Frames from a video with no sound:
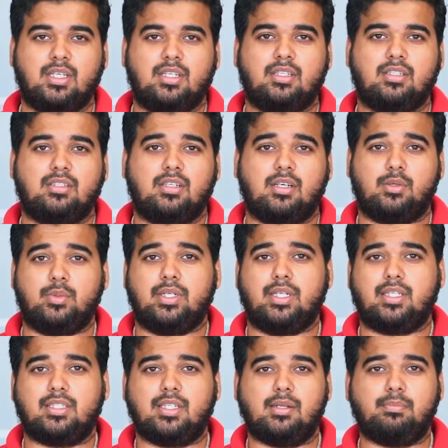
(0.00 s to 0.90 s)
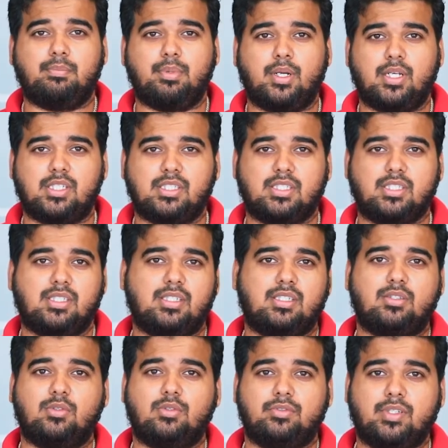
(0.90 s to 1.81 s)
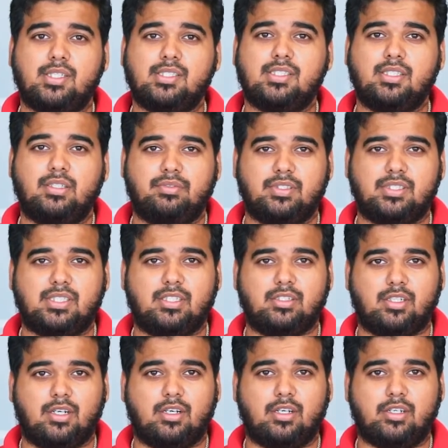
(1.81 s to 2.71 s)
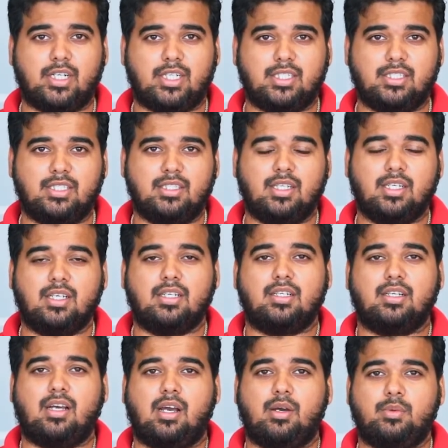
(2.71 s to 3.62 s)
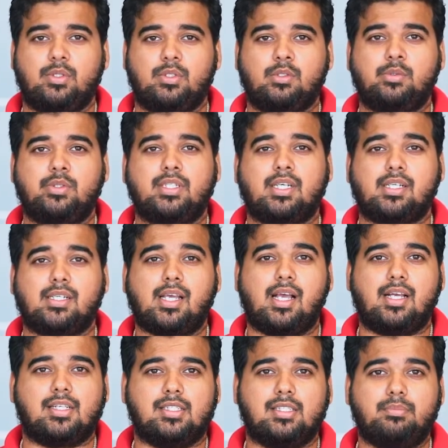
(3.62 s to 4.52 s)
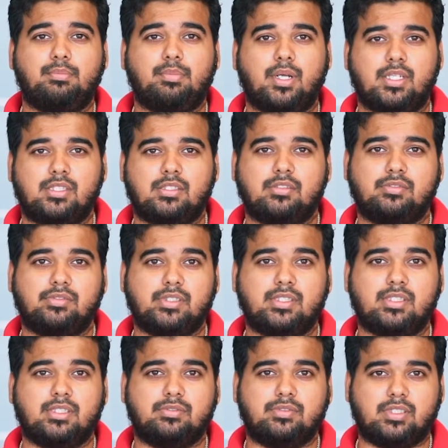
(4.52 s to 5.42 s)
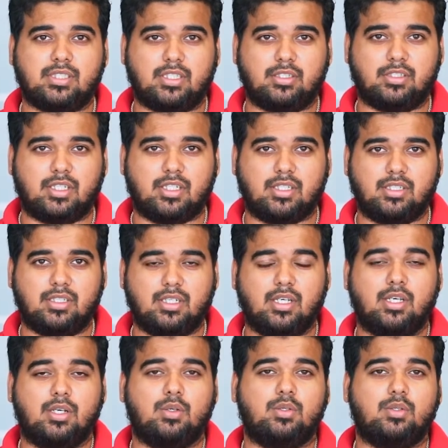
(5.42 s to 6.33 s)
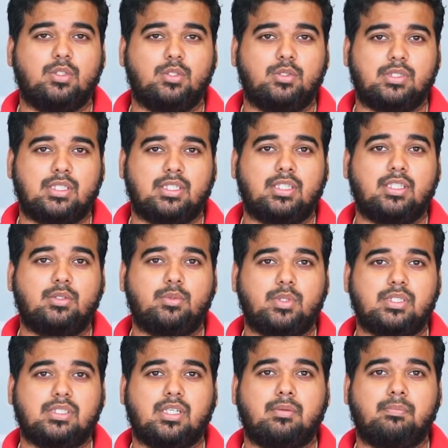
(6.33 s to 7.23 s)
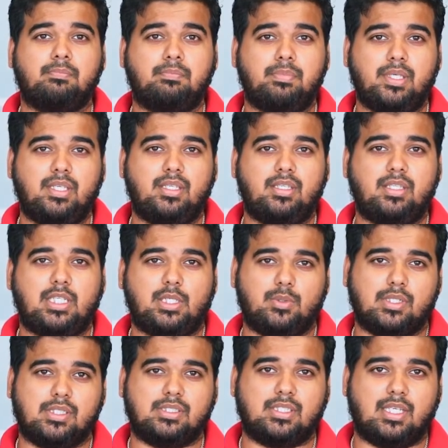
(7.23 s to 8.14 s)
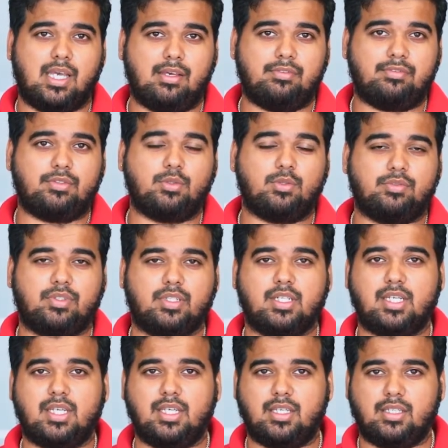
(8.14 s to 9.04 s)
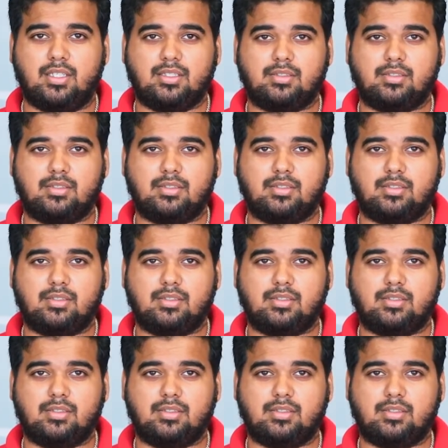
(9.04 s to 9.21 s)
Now we looked at pressure over a surface area already, and we know we can calculate pressure over a surface area using the equation P equals F over A.